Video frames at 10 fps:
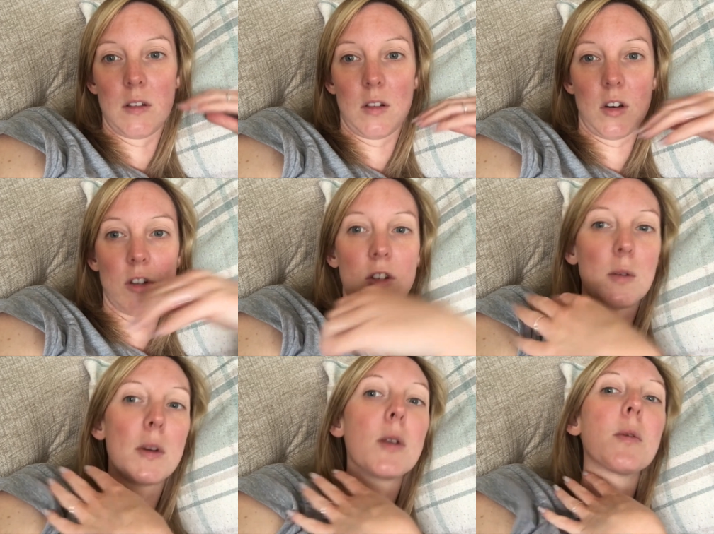Oh gosh, look at
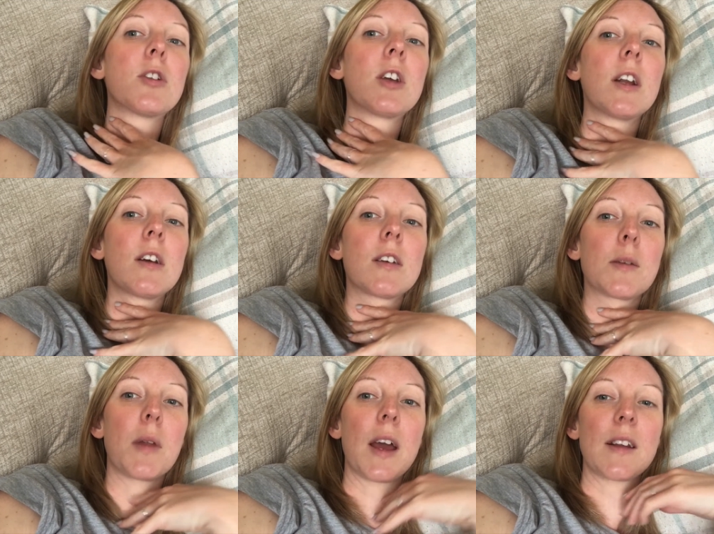my double chin because
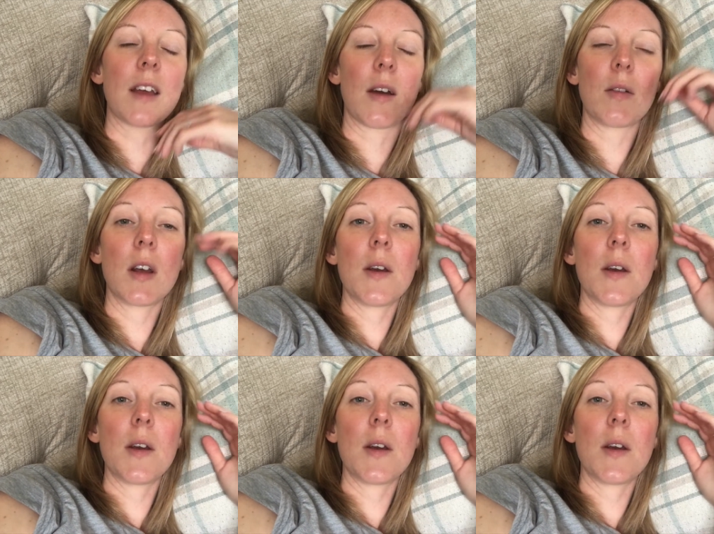I'm lying down.